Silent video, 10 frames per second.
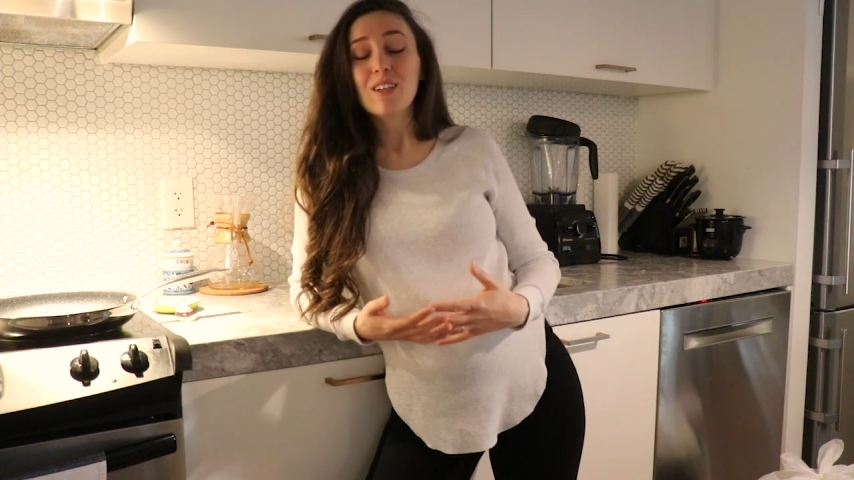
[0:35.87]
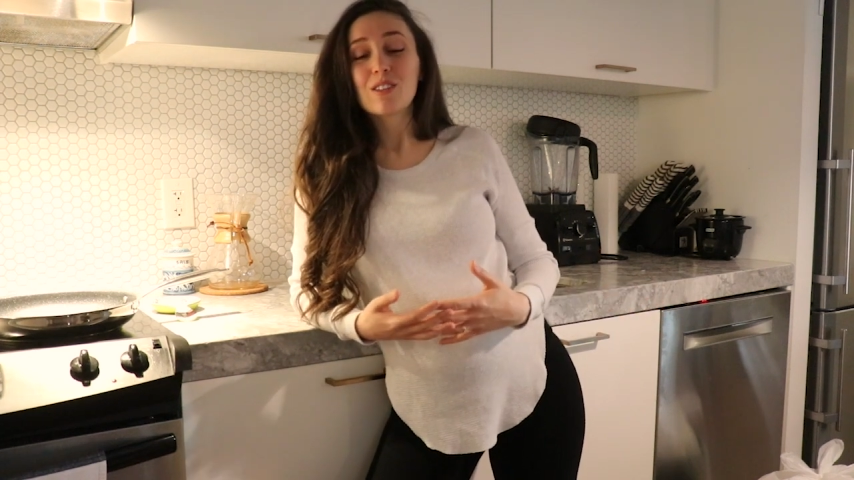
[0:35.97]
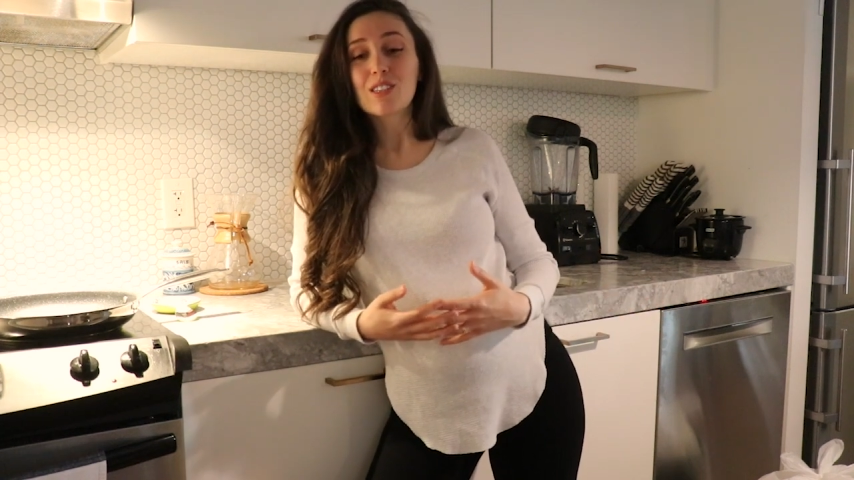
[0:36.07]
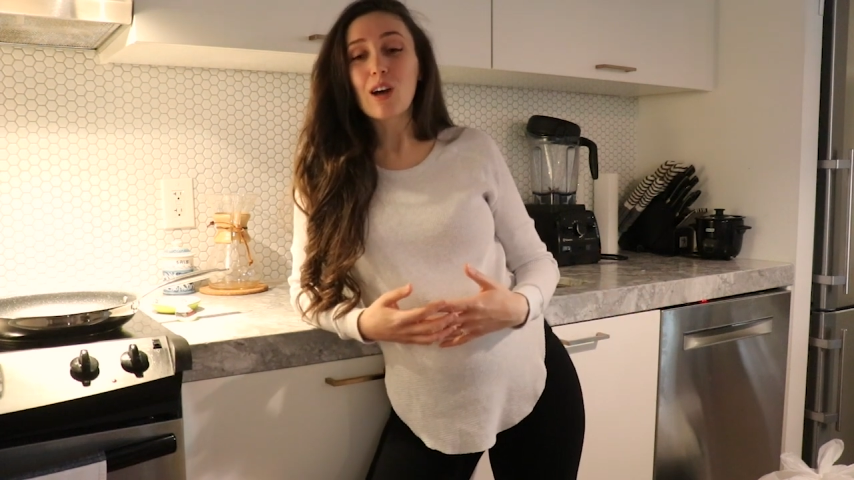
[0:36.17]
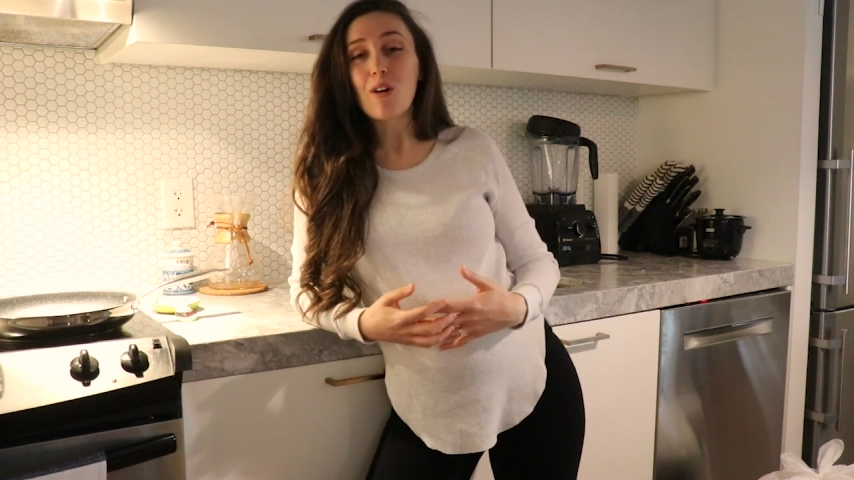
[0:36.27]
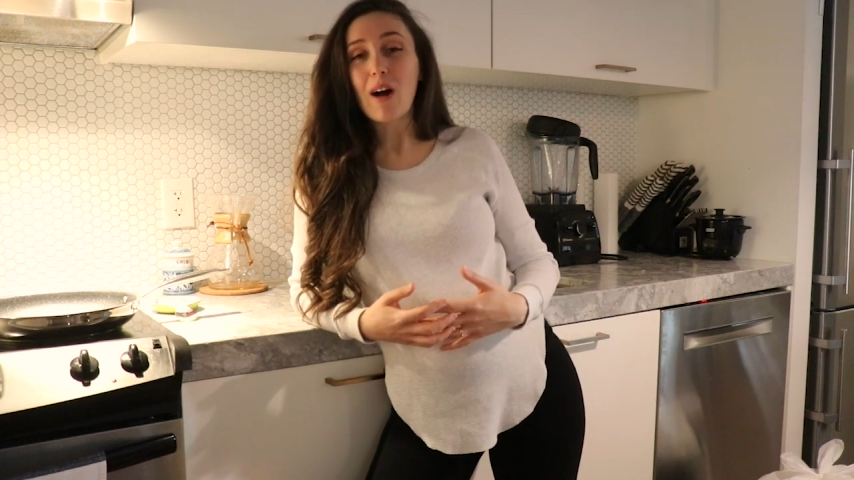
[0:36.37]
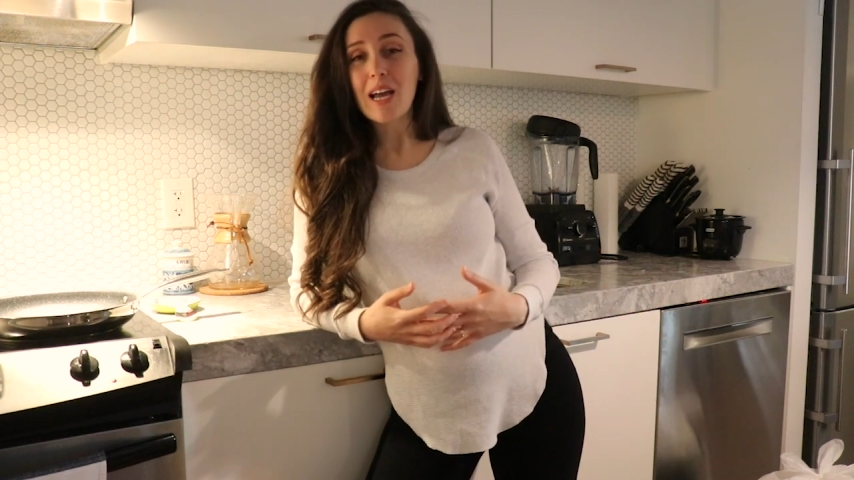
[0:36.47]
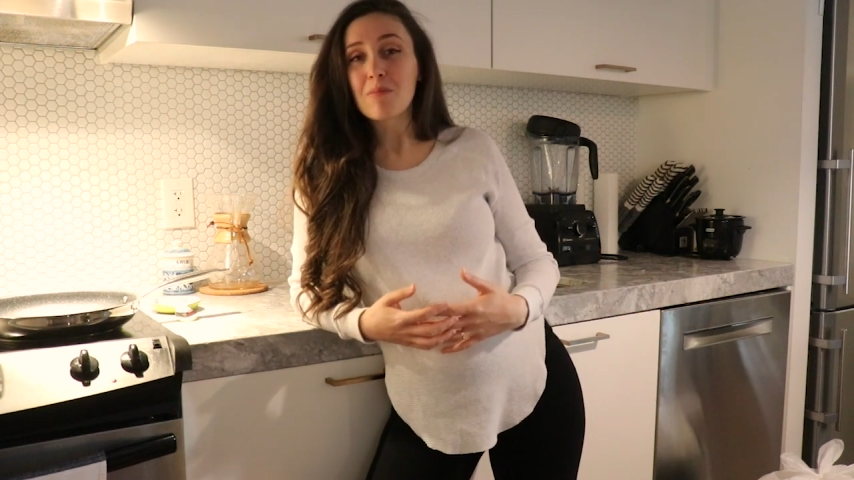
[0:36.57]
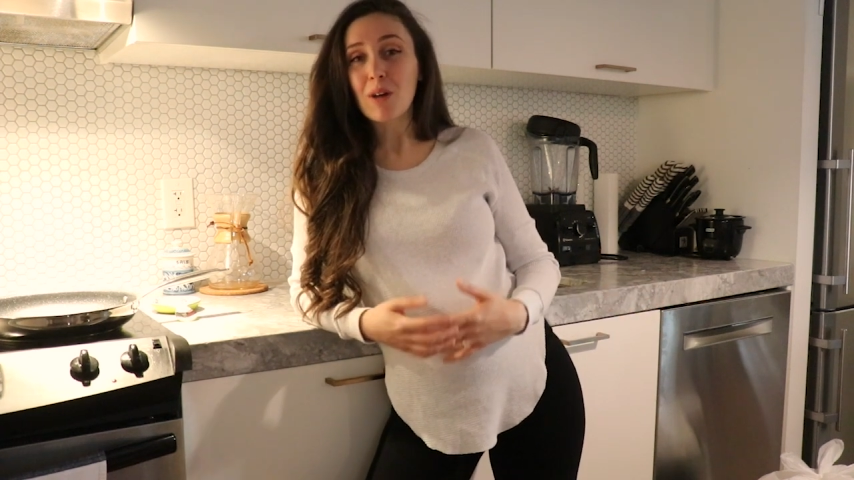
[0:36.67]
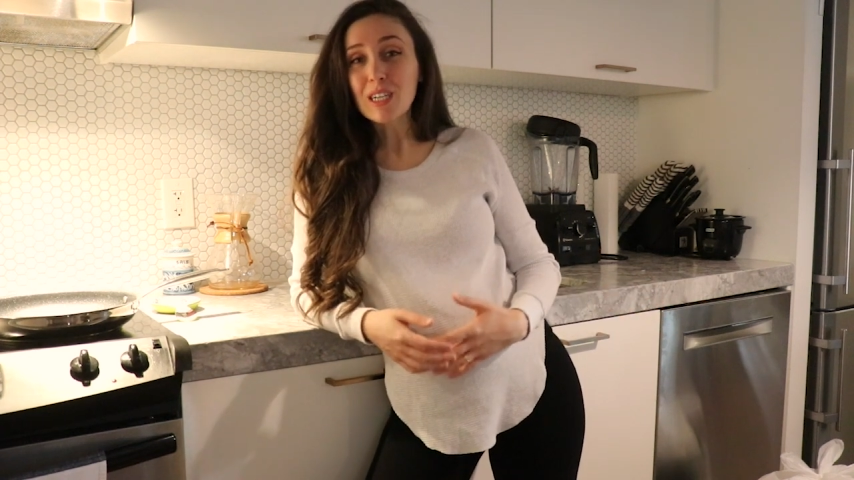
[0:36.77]
So
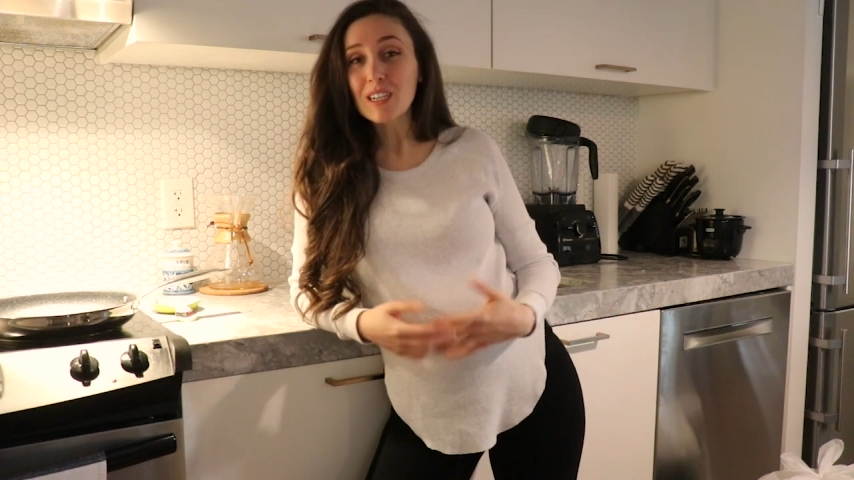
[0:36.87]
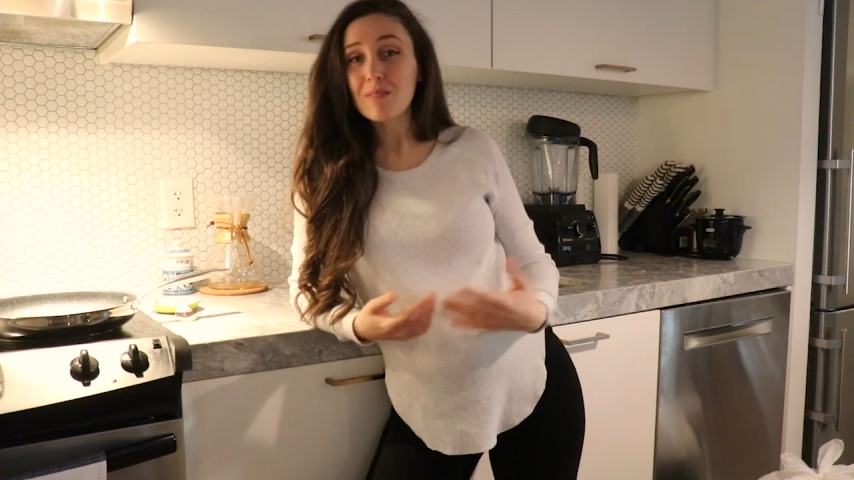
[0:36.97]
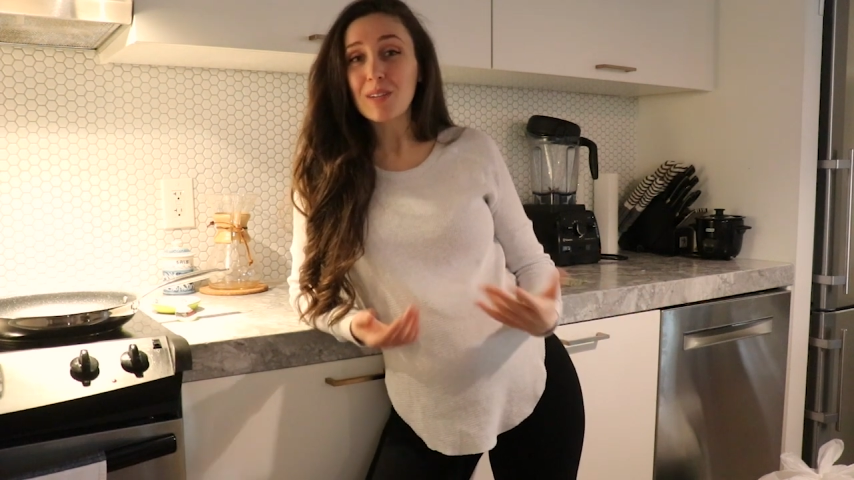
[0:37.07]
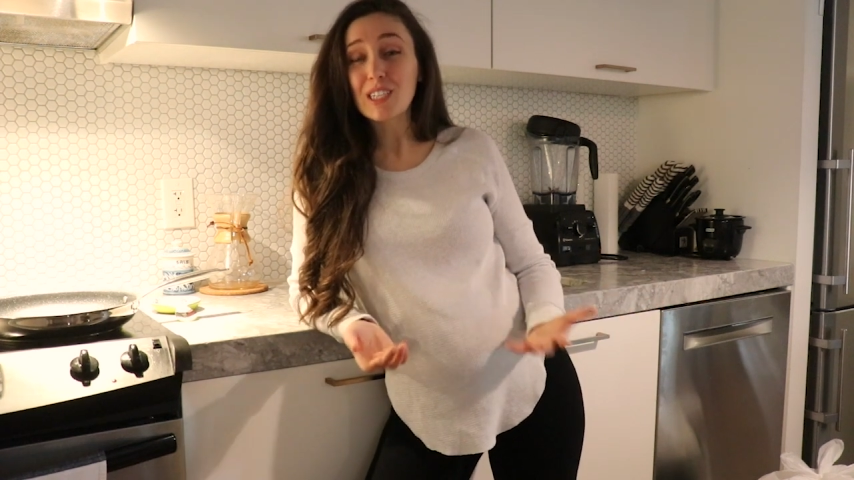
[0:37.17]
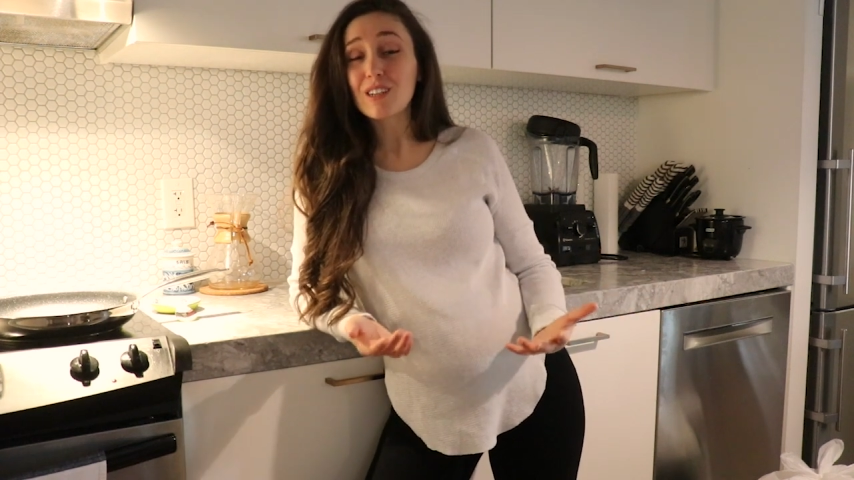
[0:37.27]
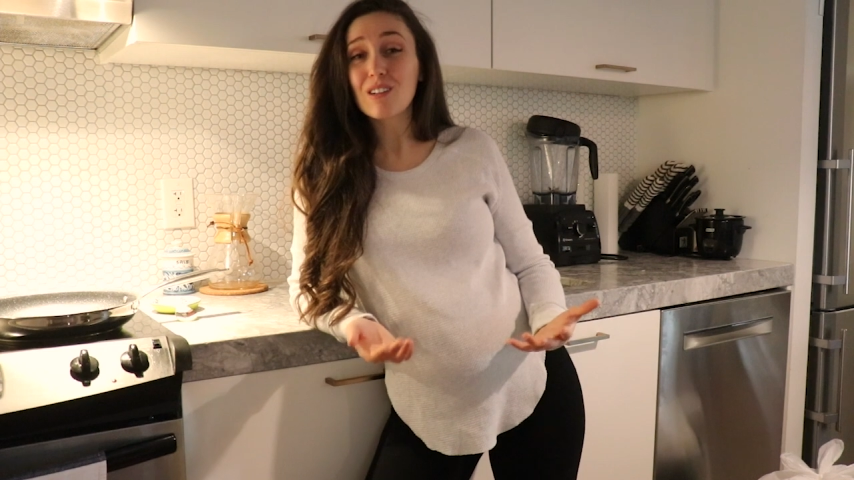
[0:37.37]
I embarked on a mission